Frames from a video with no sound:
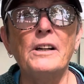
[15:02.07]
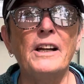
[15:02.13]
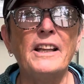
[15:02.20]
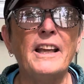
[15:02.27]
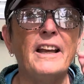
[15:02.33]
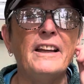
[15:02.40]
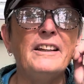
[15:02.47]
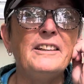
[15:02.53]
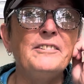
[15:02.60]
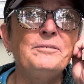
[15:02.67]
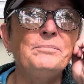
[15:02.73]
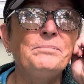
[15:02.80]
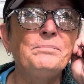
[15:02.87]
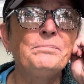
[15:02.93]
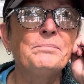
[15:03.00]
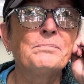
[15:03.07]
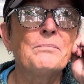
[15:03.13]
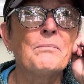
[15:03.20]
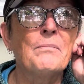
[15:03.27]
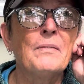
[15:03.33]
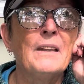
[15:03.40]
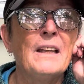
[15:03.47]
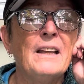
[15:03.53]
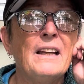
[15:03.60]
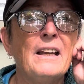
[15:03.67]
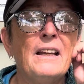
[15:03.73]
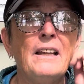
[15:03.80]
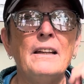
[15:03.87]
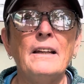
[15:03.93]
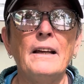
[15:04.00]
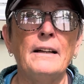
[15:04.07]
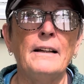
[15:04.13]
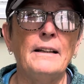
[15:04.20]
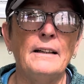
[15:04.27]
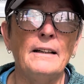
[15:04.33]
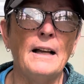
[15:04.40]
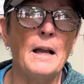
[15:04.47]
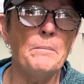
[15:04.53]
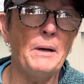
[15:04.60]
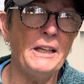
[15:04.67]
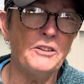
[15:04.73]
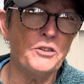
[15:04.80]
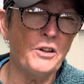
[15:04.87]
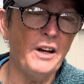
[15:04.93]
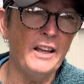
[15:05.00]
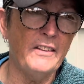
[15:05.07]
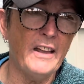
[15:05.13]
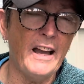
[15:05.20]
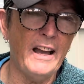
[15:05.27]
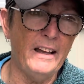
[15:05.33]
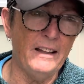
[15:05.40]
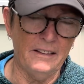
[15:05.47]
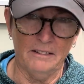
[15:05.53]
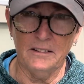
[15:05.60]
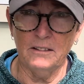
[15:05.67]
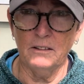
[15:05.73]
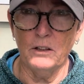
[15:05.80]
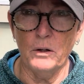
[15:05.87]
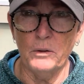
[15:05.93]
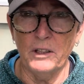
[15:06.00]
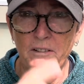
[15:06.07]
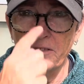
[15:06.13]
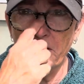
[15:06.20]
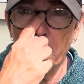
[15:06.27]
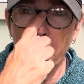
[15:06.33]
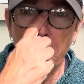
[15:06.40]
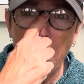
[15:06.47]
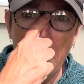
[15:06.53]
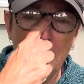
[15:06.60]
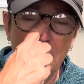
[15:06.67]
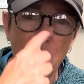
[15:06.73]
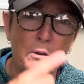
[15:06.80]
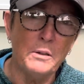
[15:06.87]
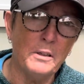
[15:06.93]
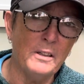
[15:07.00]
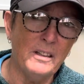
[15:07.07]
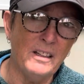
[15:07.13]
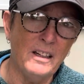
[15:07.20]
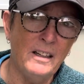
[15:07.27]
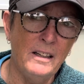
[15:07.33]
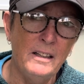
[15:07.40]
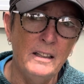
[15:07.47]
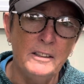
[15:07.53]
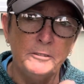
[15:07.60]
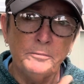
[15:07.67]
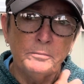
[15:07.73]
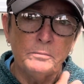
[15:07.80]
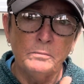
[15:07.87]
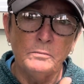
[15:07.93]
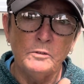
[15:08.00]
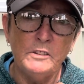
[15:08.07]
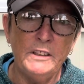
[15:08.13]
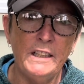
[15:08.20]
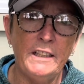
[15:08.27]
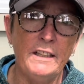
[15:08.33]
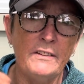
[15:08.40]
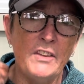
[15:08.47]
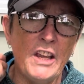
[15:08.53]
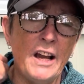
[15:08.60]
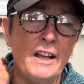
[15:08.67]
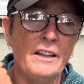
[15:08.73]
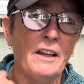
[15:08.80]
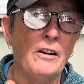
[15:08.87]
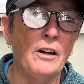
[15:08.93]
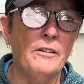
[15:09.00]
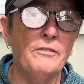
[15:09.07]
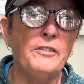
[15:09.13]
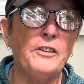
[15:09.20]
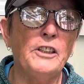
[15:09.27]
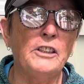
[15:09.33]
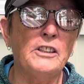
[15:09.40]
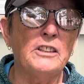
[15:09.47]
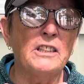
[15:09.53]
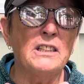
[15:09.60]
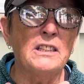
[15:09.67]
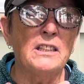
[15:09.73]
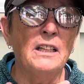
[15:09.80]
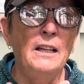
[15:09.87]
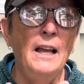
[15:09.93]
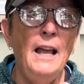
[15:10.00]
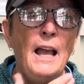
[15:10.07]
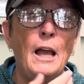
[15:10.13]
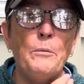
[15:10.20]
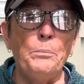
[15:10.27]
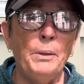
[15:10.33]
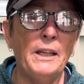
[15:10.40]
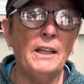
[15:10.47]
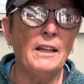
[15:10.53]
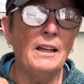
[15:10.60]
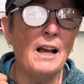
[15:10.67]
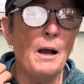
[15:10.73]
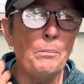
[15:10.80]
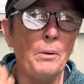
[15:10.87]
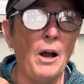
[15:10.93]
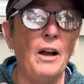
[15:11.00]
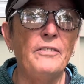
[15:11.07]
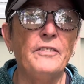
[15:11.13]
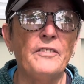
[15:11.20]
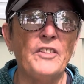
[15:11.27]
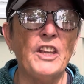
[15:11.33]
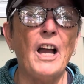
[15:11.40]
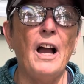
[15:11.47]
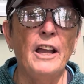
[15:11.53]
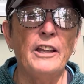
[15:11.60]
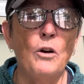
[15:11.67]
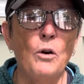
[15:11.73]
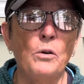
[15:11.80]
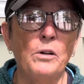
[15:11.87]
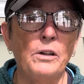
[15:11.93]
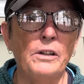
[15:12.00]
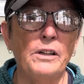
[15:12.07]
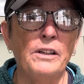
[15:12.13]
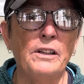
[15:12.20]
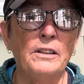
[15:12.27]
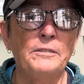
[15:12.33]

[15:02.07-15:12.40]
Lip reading: again. And I might try that, going from an I-cord, knitting the I-cord first, and picking up off of the I-cord,